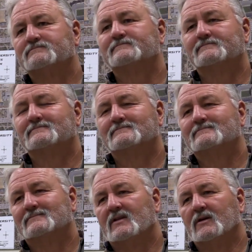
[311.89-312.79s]
Okay.
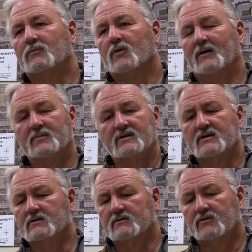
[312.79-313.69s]
Yeah, I've been
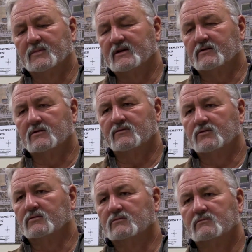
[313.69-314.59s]
gone from out there
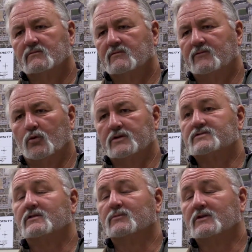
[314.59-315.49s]
for
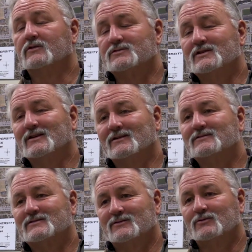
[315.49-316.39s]
40-some years now,
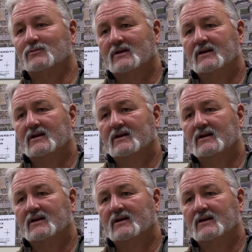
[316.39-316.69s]
so